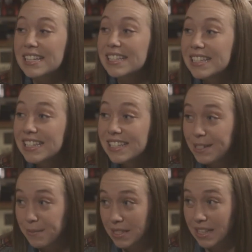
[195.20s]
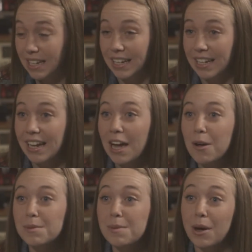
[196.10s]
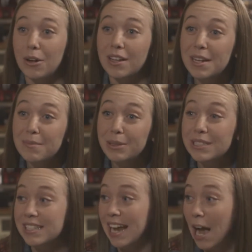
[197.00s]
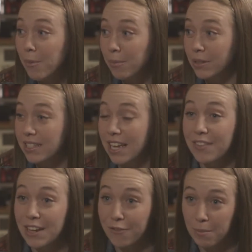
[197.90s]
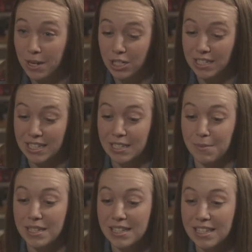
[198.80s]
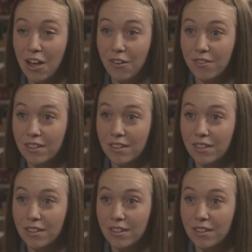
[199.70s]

Systems thinking helps me model inputs and outputs of the information system itself